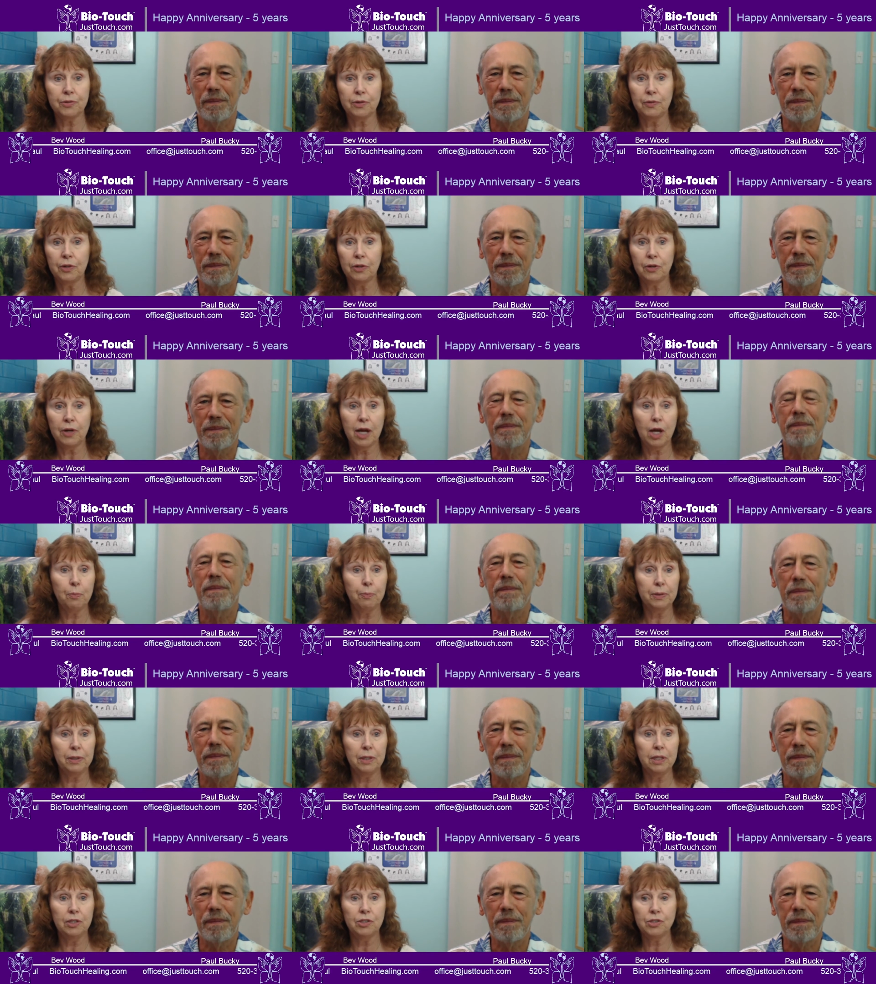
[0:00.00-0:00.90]
Speaker 1: and they're helping
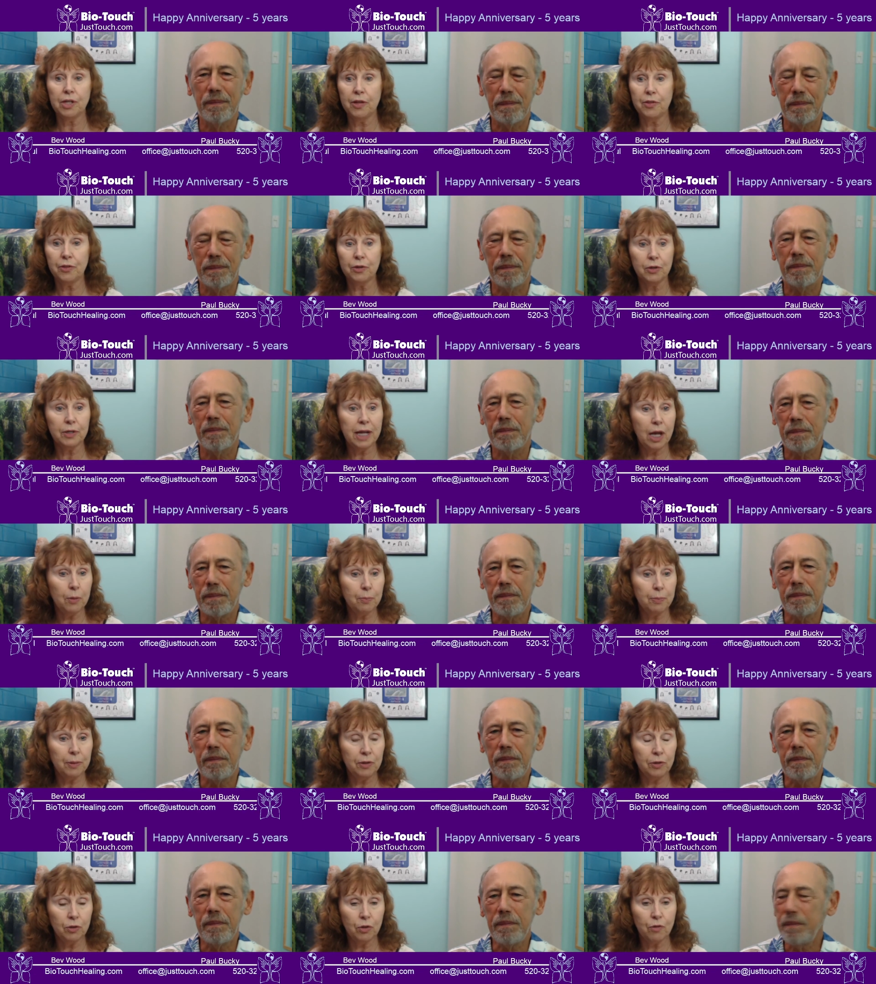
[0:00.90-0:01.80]
each other and
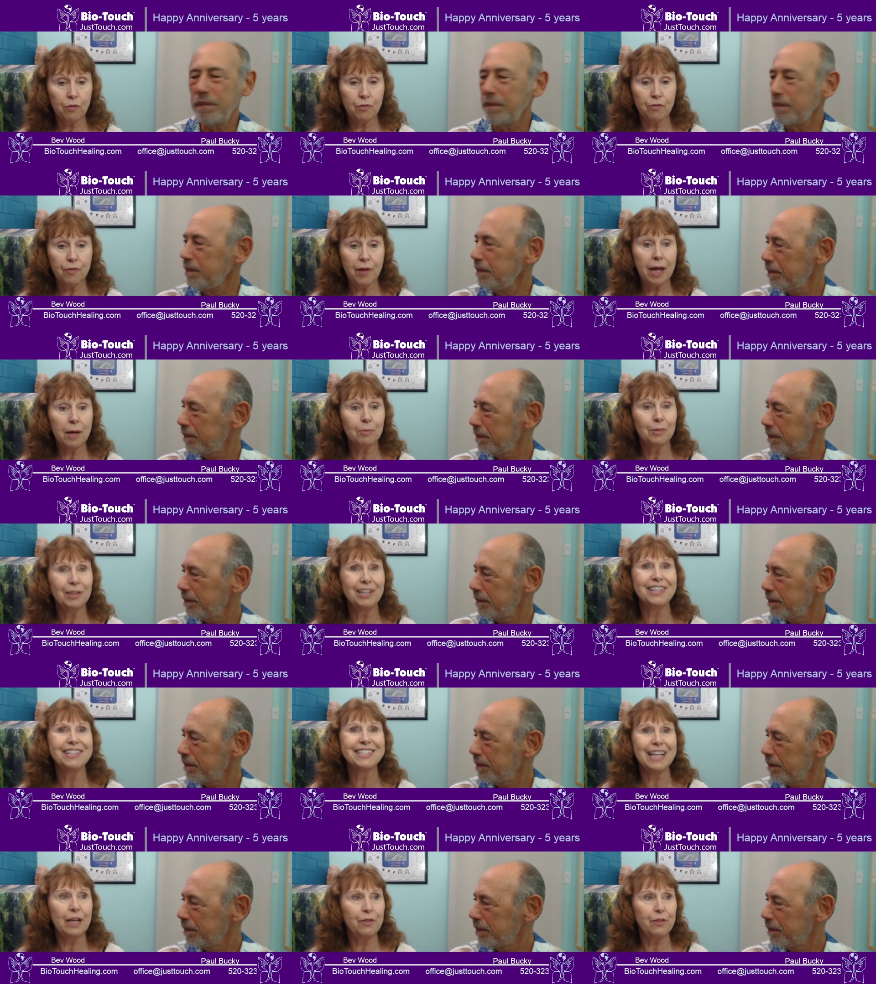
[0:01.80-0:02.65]
helping their own families.